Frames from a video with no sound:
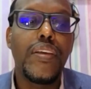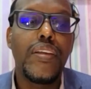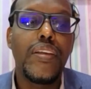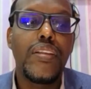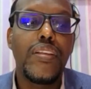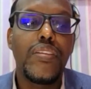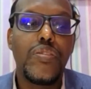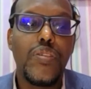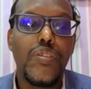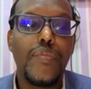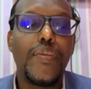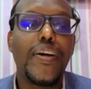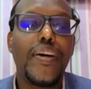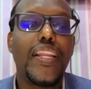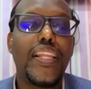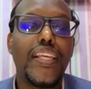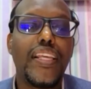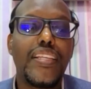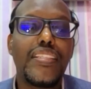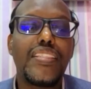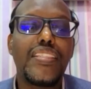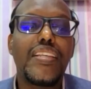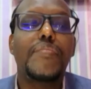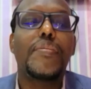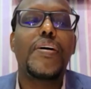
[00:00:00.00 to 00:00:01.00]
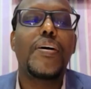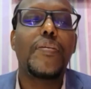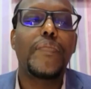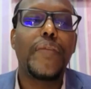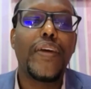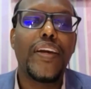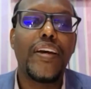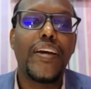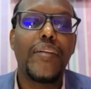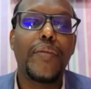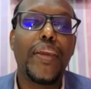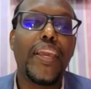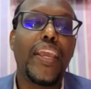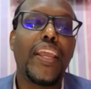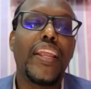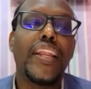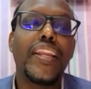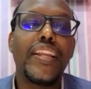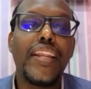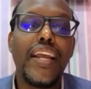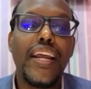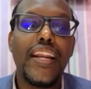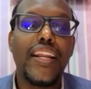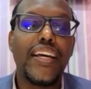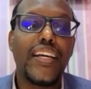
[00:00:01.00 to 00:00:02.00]
Somalia somehow becoming
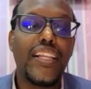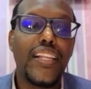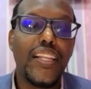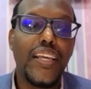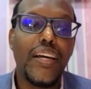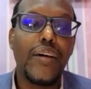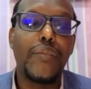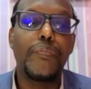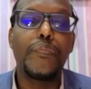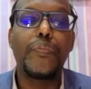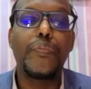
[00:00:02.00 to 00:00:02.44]
indirectly a